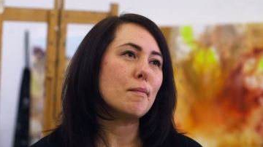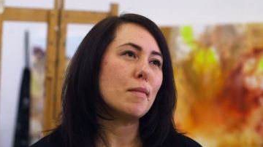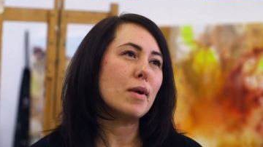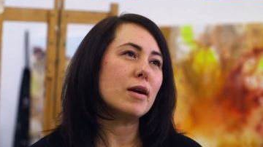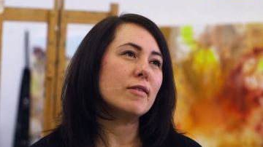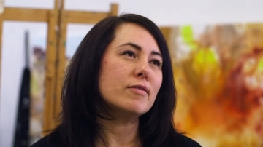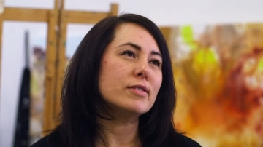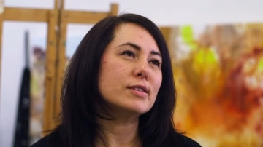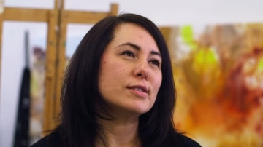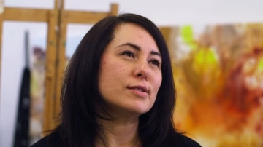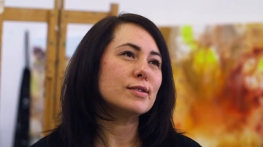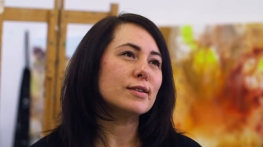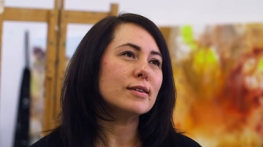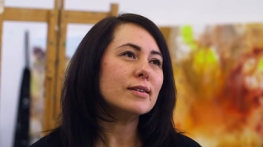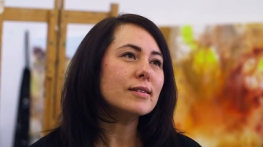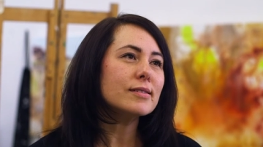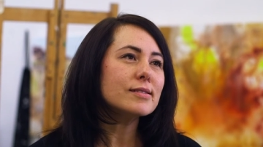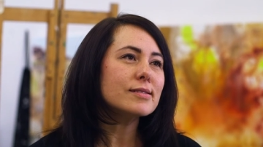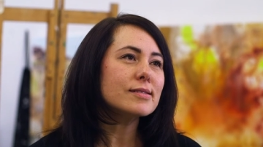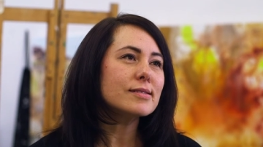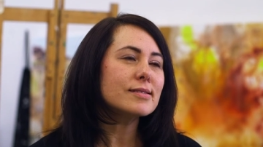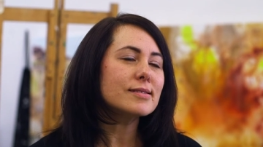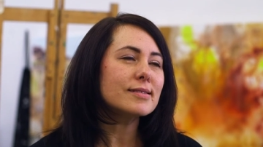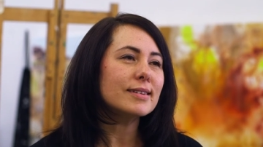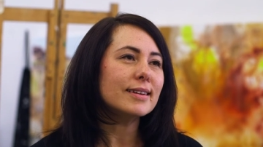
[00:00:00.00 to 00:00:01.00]
My
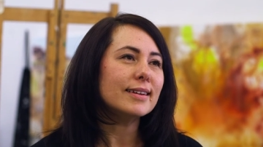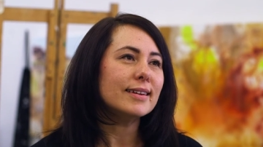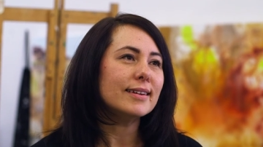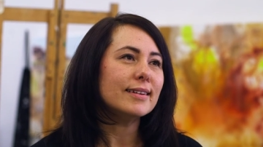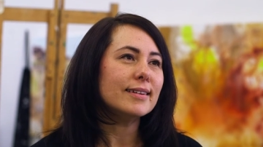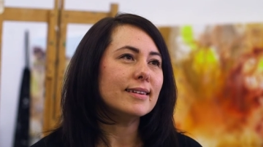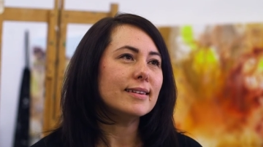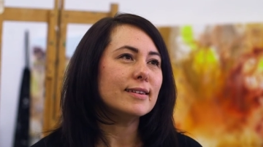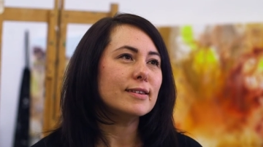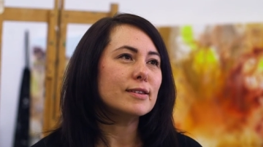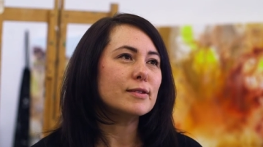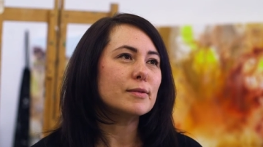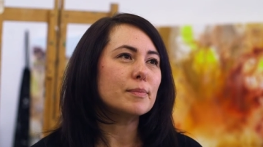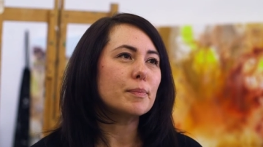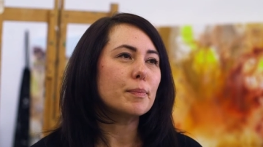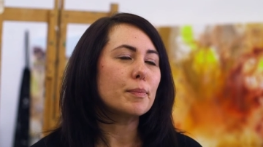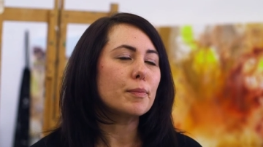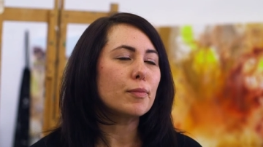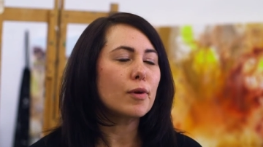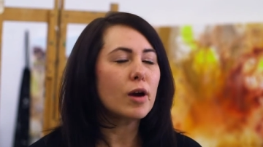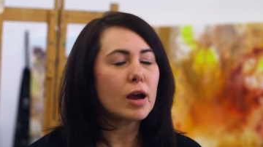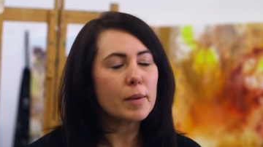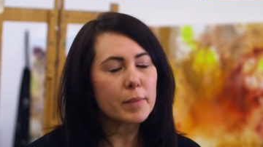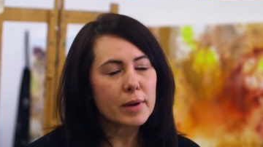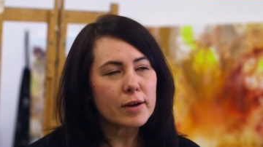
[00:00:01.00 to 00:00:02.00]
research is
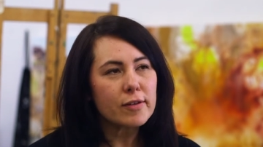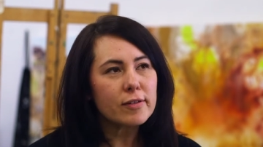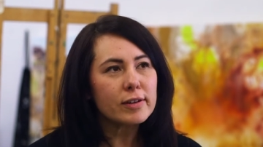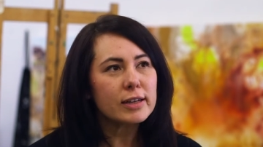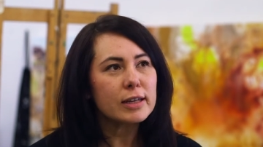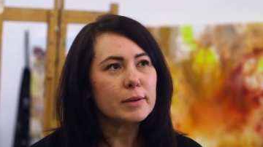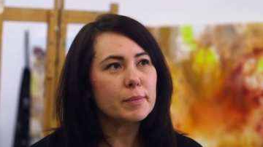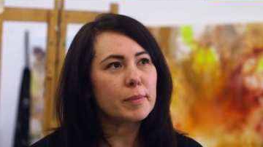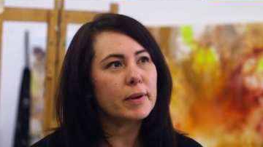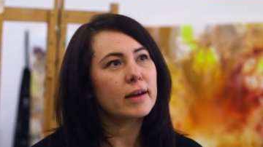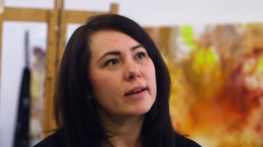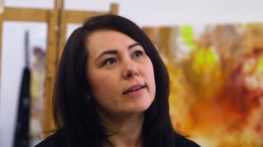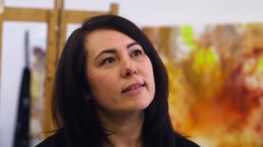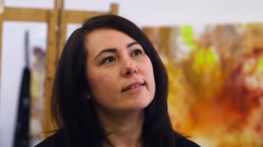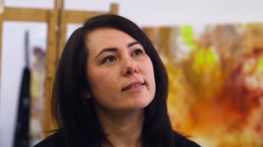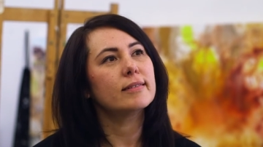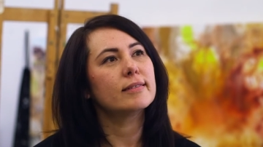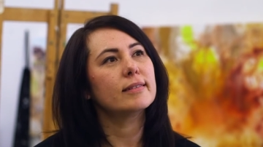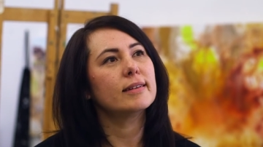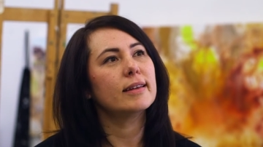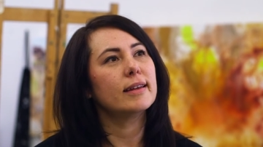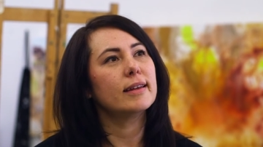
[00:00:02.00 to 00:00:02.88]
primarily based